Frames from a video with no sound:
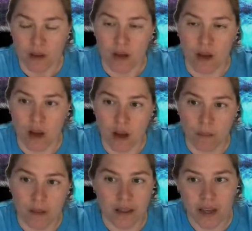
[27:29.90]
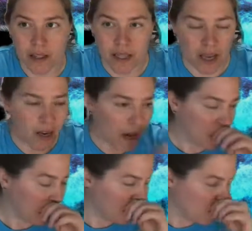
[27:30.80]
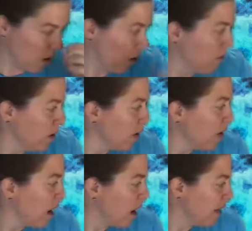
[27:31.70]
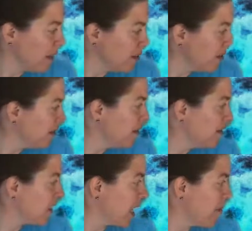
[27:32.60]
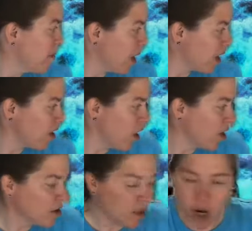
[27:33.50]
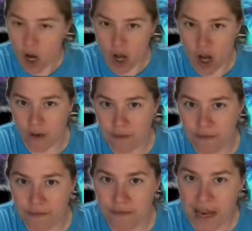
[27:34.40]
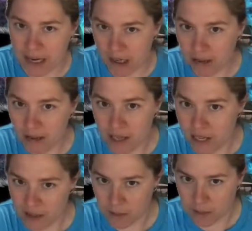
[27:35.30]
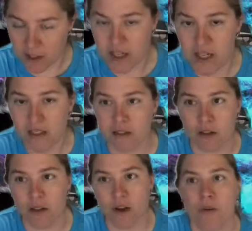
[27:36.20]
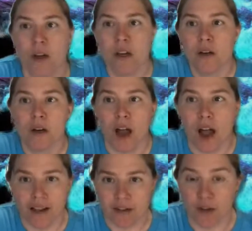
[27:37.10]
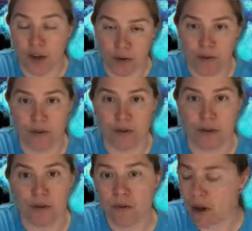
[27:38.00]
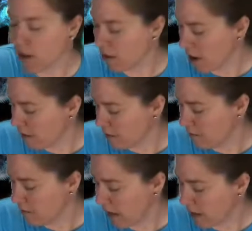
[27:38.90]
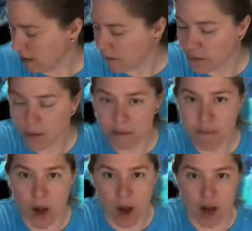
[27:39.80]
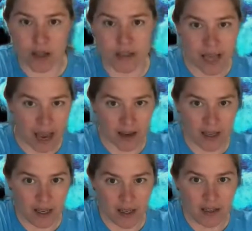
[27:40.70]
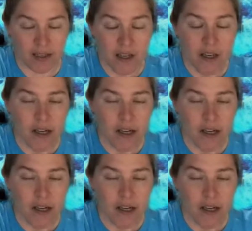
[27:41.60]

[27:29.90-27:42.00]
and like I said, I'd say my dogs are all fairly experienced, although I don't do a lot of like paw stacking